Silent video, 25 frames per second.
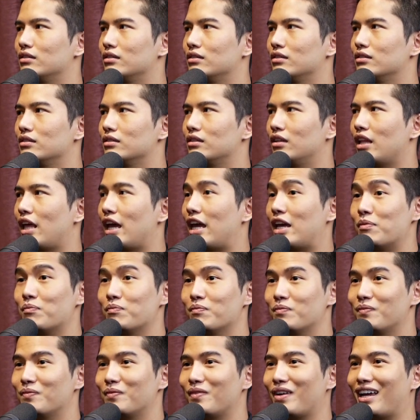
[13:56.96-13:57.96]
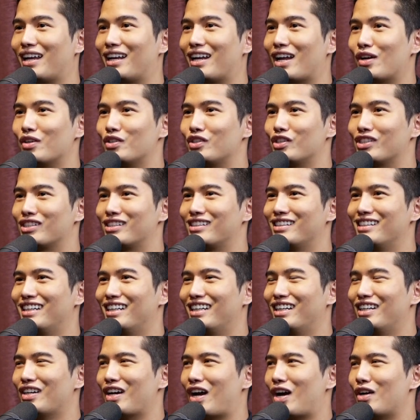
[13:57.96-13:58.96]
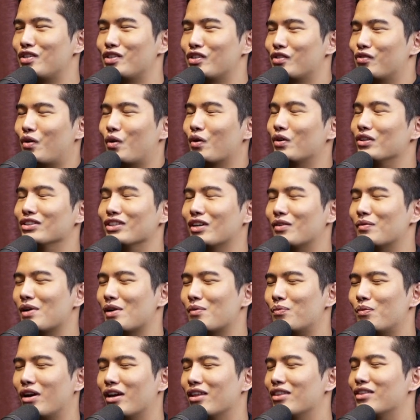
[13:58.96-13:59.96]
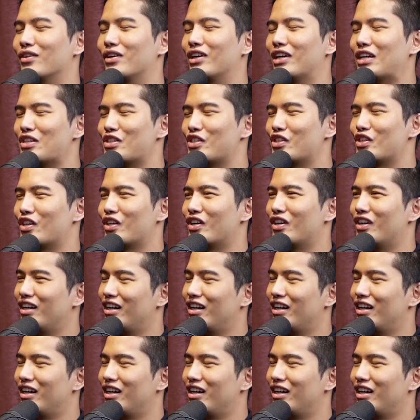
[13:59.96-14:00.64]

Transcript: lame, and I'll just focus on my breath. Okay, sure.